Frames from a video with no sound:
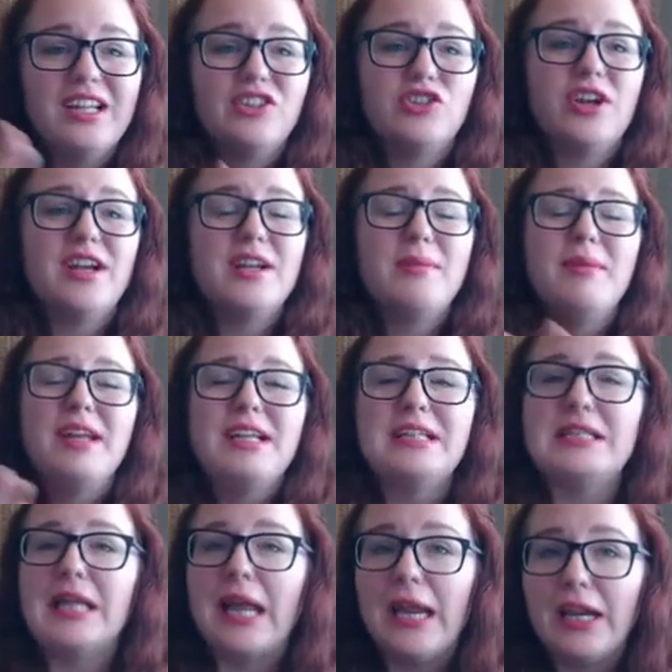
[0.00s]
trying to
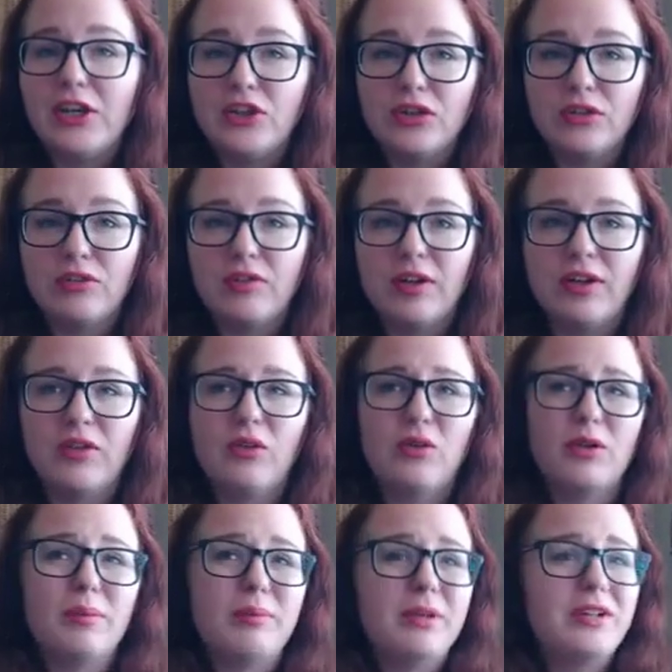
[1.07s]
maintain your funnel
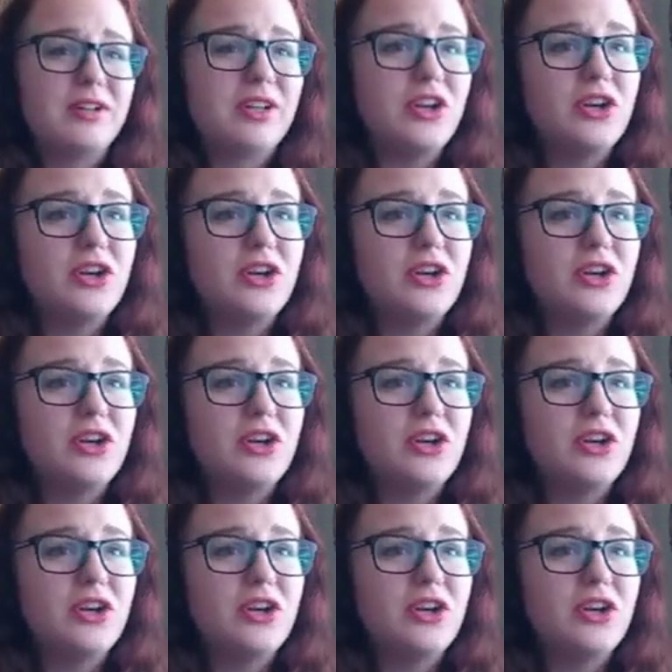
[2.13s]
or build